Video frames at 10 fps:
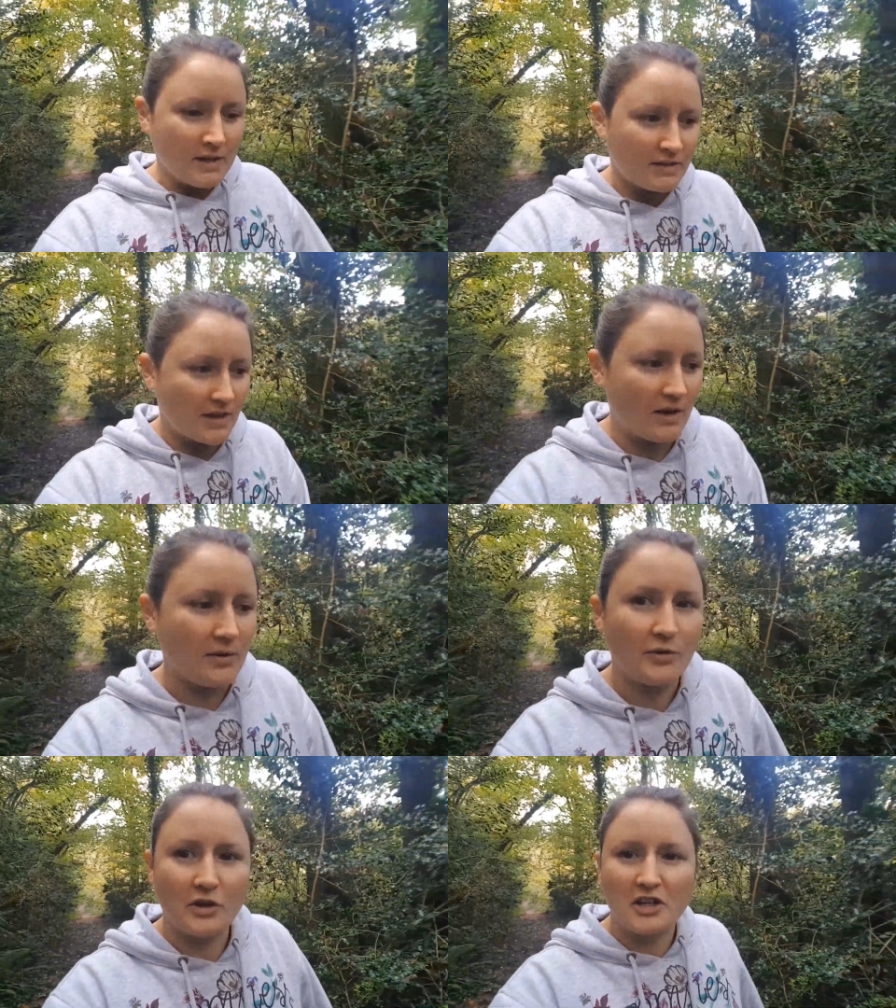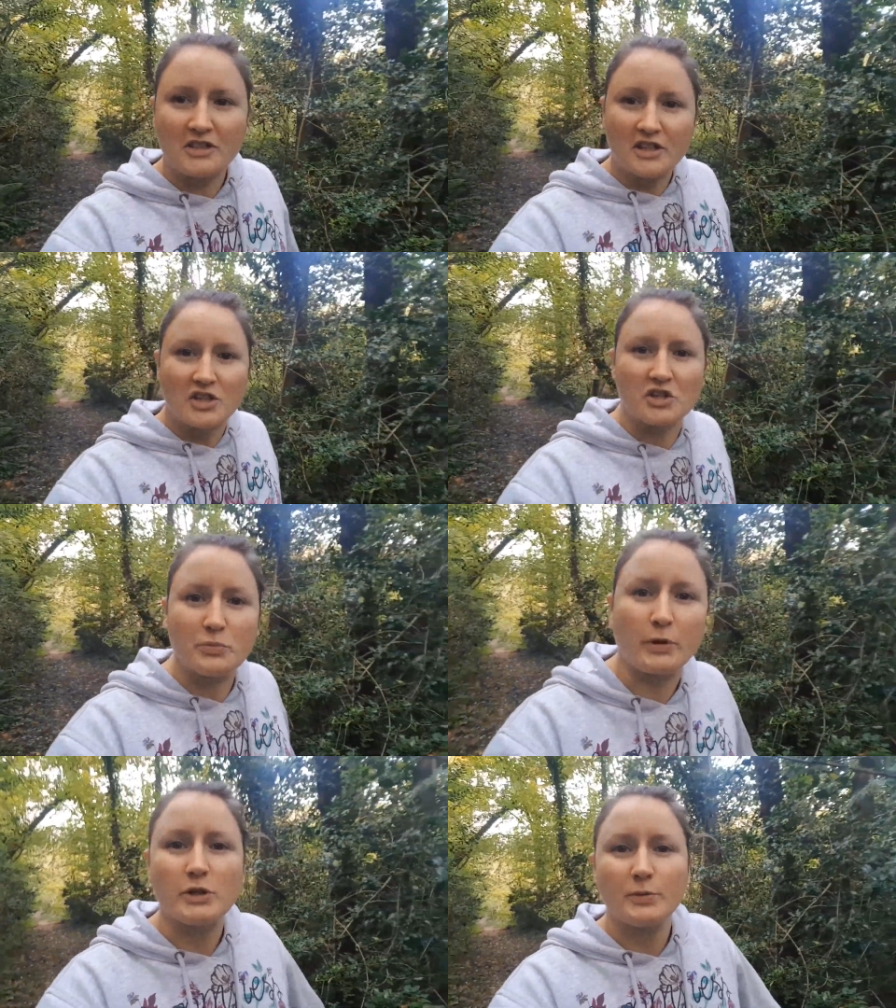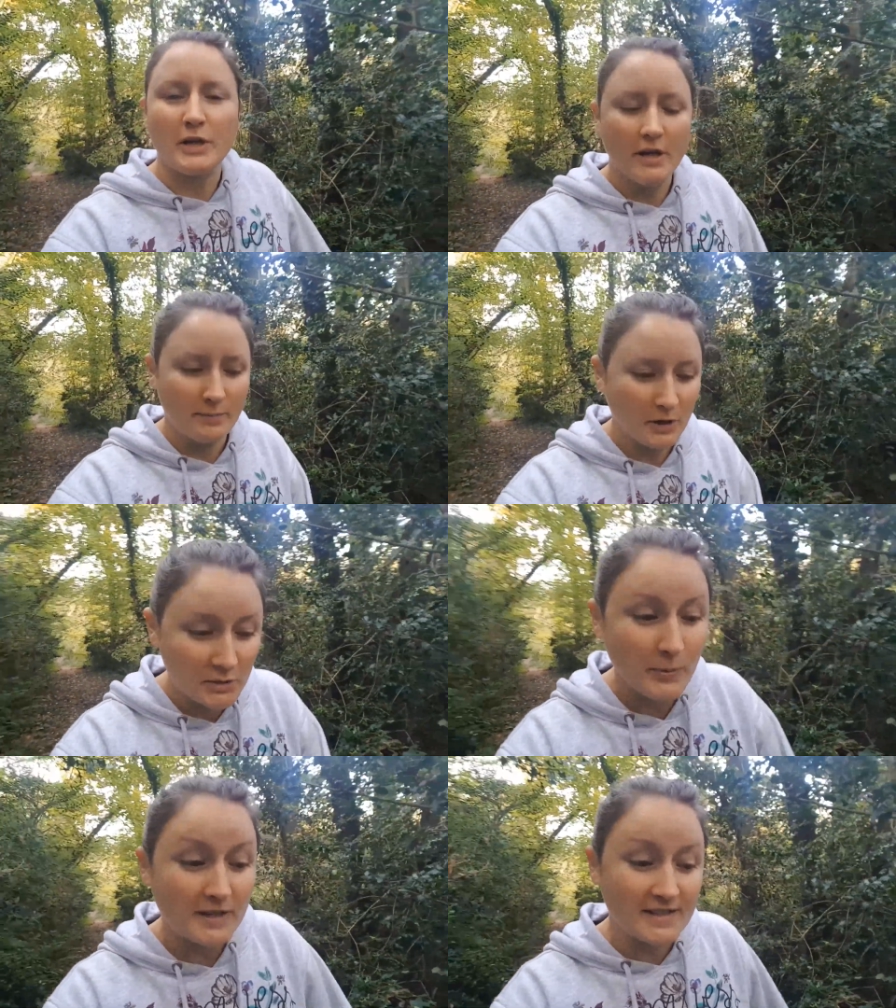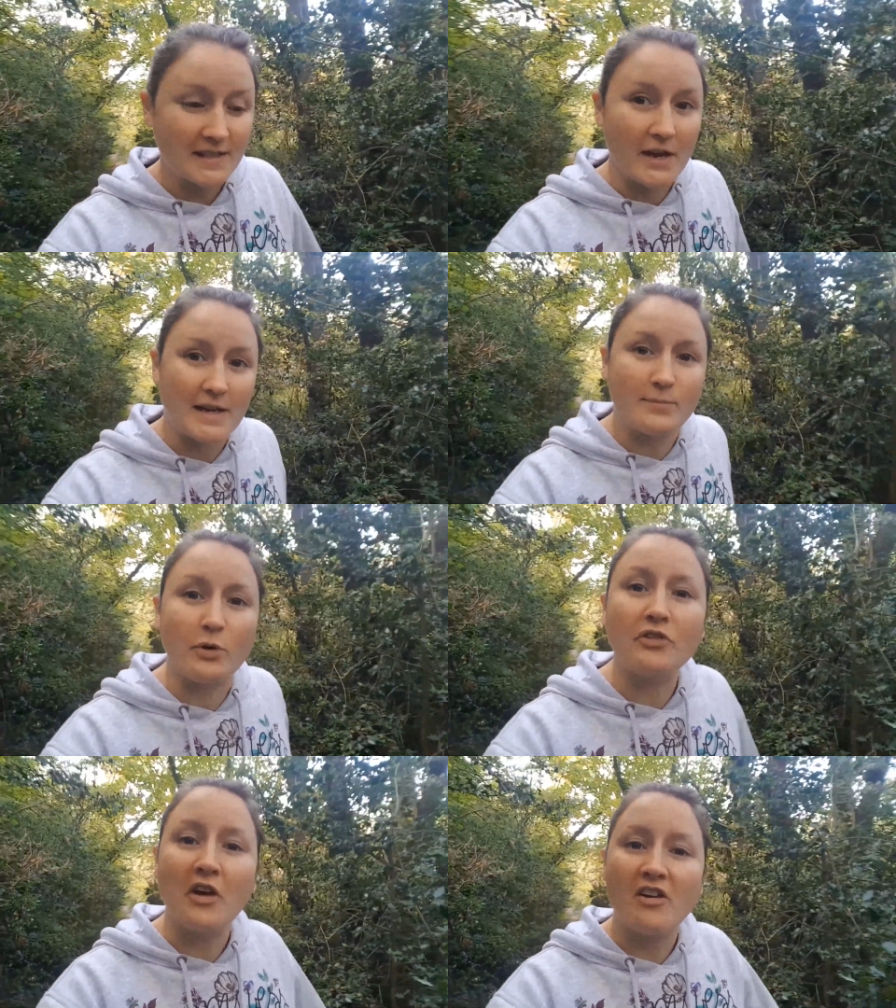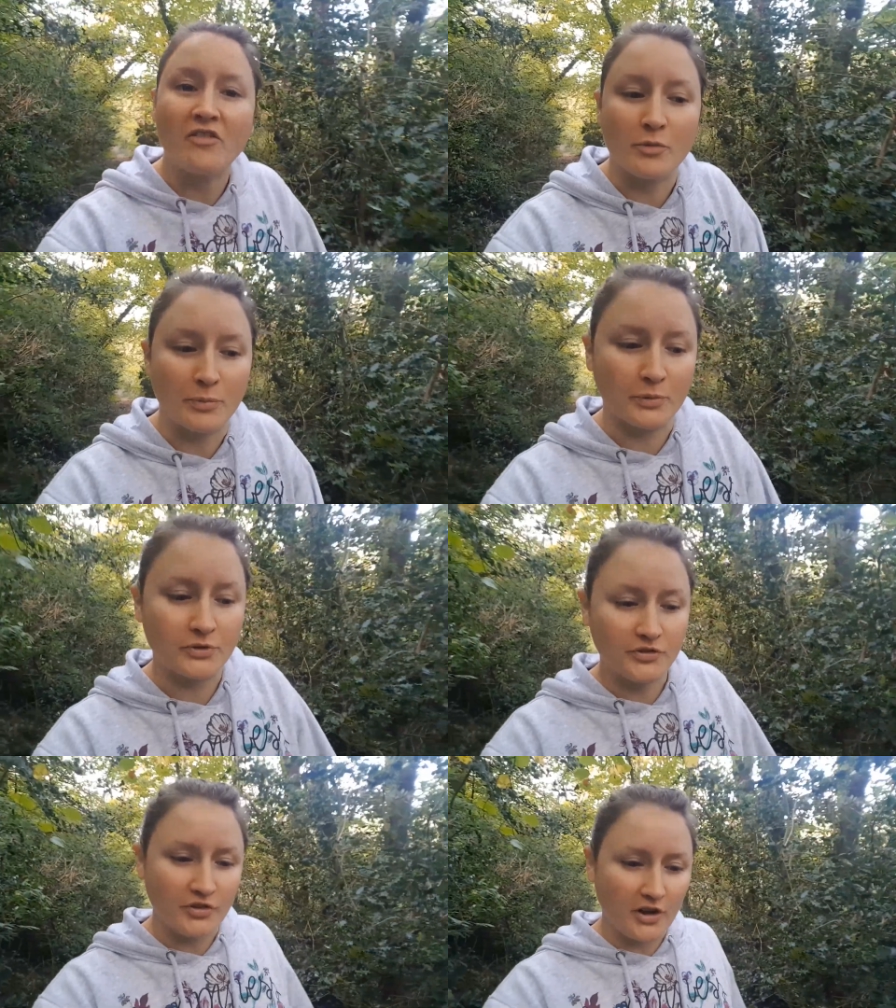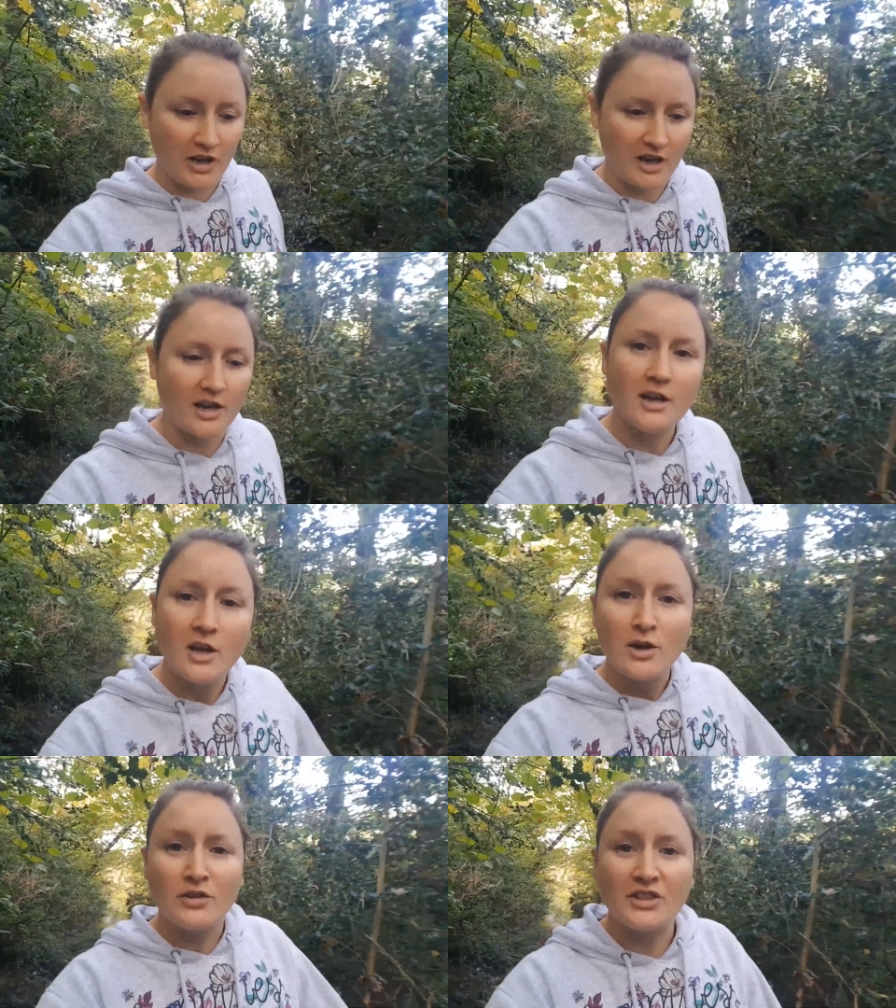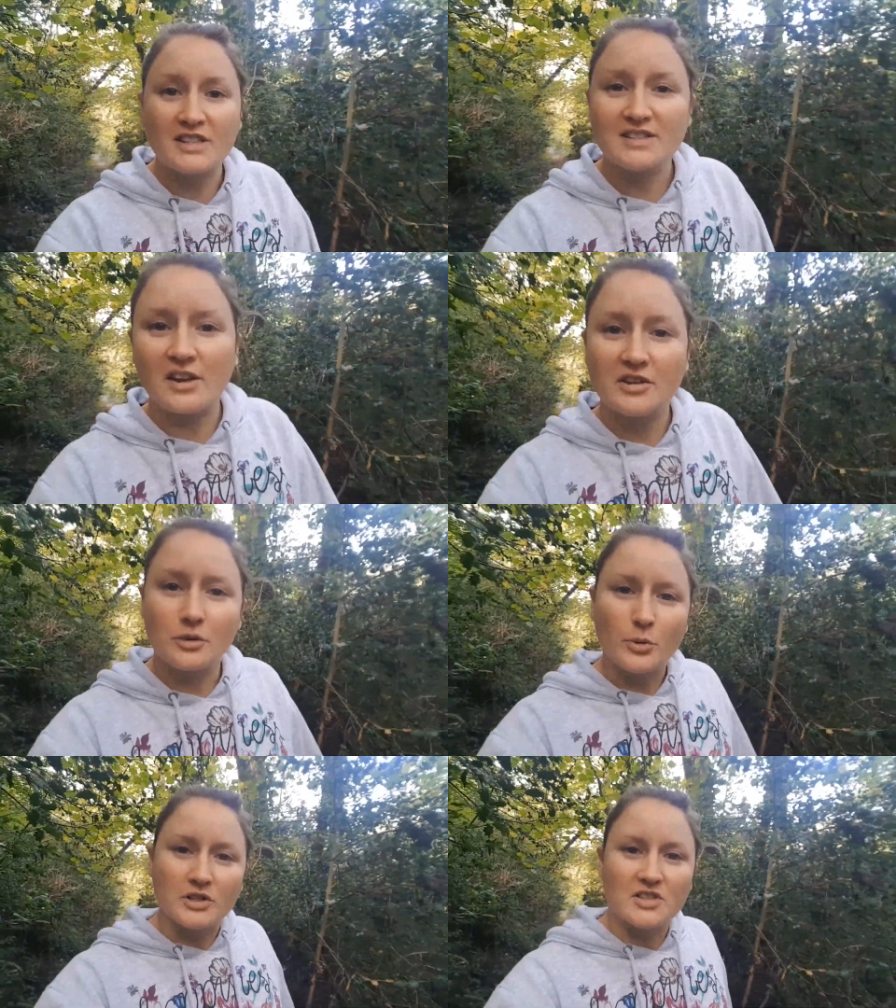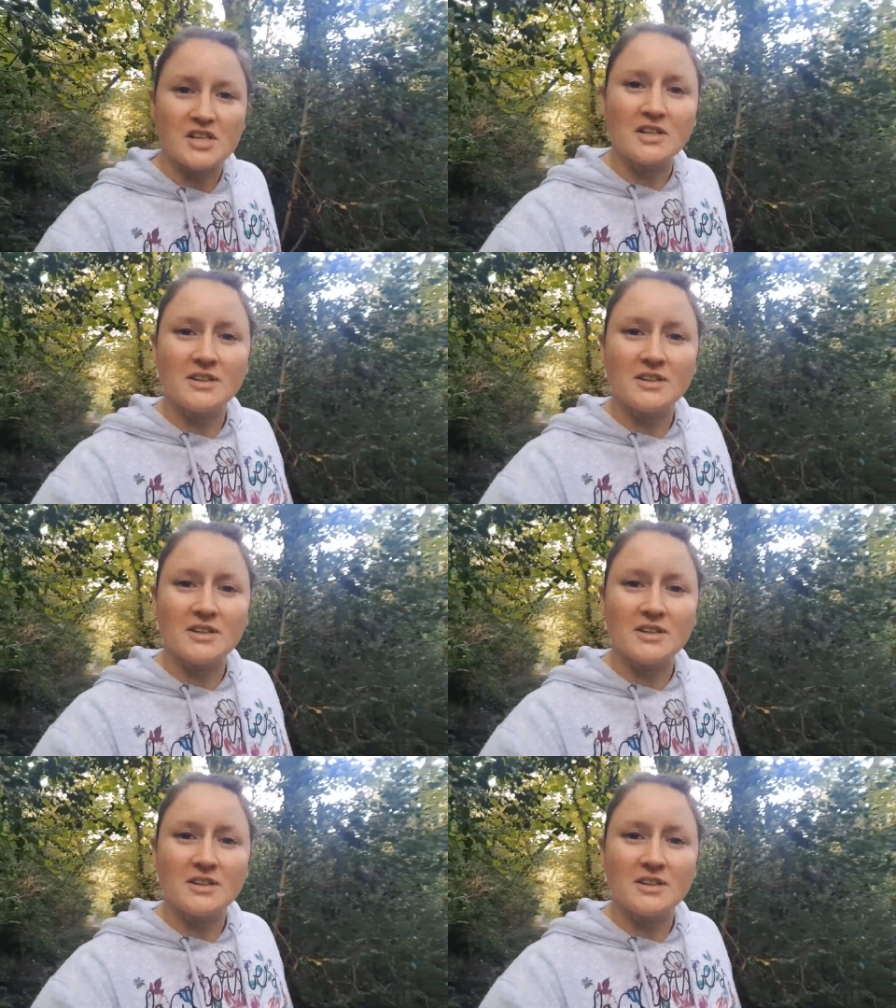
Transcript: So the conditions must be slightly more favourable to fungi on this side of the woods.